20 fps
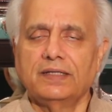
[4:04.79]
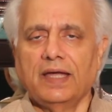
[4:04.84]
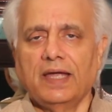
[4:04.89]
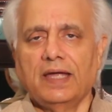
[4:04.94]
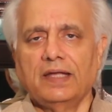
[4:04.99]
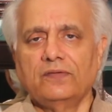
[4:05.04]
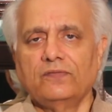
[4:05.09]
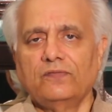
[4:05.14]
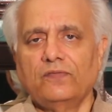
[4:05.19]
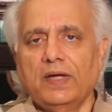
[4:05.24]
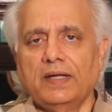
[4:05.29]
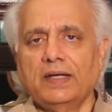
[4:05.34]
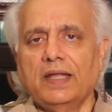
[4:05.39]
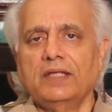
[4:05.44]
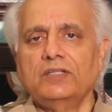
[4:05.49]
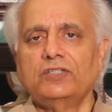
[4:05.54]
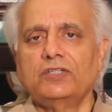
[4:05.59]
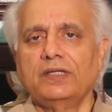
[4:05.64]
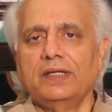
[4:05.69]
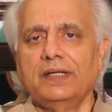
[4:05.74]
and
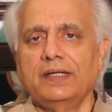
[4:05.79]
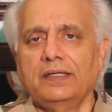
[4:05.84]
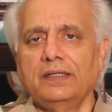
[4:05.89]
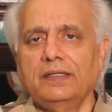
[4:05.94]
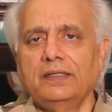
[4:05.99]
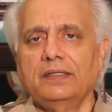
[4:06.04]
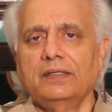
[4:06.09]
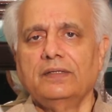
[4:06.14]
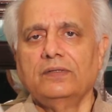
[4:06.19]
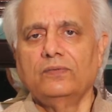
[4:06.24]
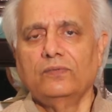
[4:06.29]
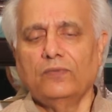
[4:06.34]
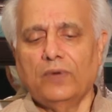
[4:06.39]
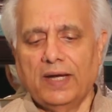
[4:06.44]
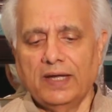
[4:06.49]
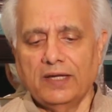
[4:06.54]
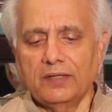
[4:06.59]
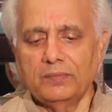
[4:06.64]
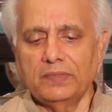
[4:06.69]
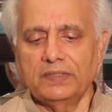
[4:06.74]
financially
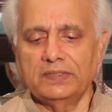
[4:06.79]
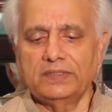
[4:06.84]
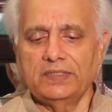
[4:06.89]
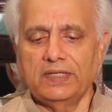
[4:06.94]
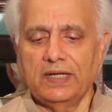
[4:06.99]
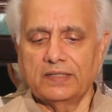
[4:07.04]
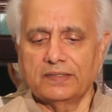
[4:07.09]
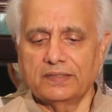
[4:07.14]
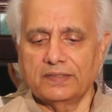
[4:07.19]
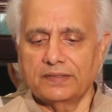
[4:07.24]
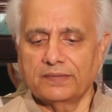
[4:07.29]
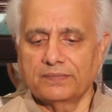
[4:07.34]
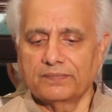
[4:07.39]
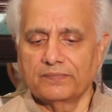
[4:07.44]
viable theatre,